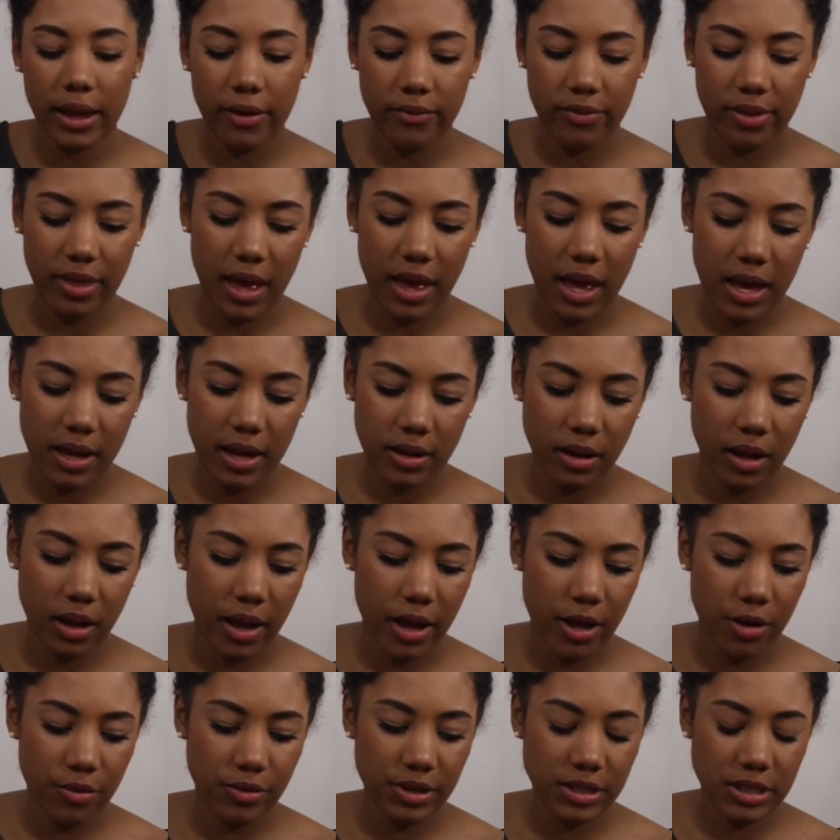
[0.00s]
That I
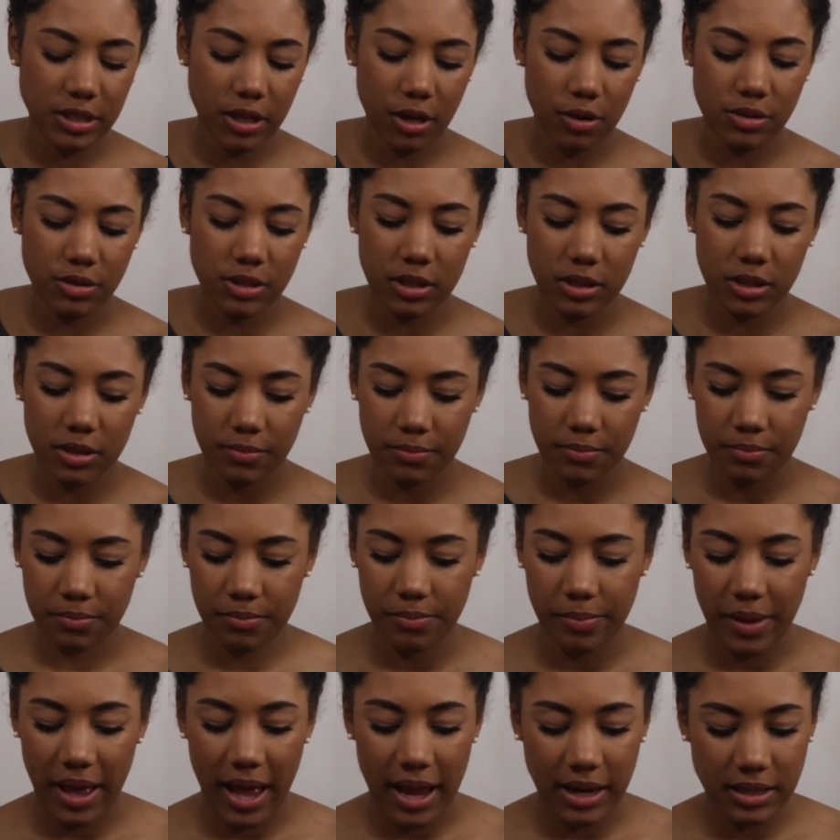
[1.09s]
always go to the
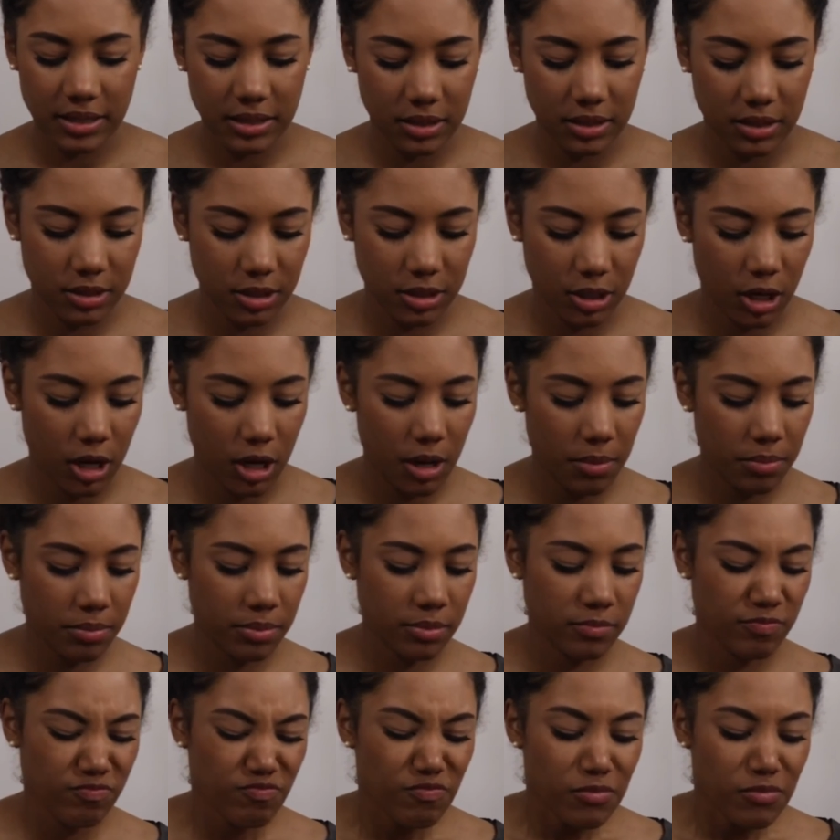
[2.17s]
back to the top,